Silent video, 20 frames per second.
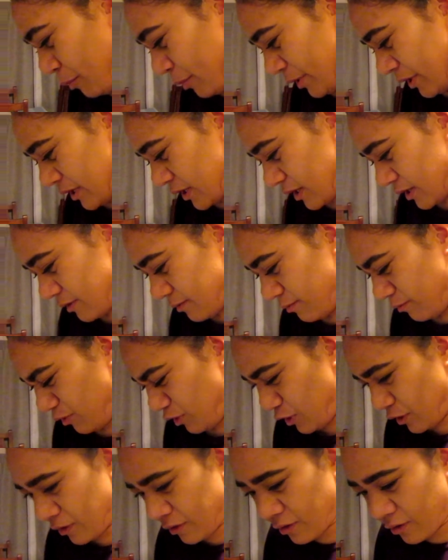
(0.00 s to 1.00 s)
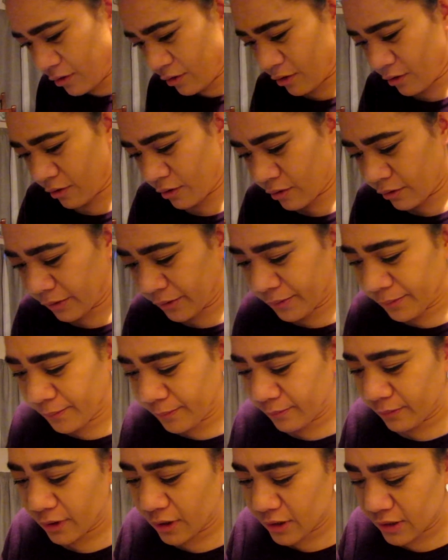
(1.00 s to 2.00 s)
but um yeah,
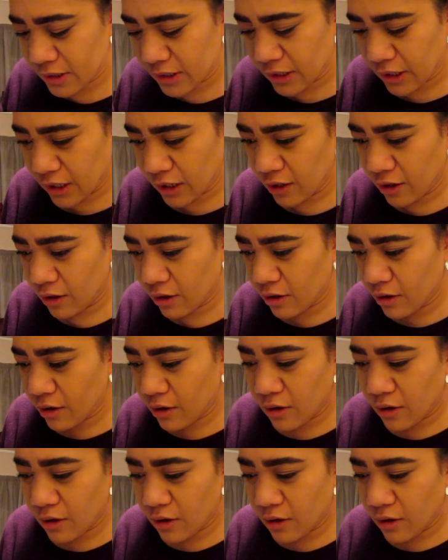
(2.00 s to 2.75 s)
not tonight.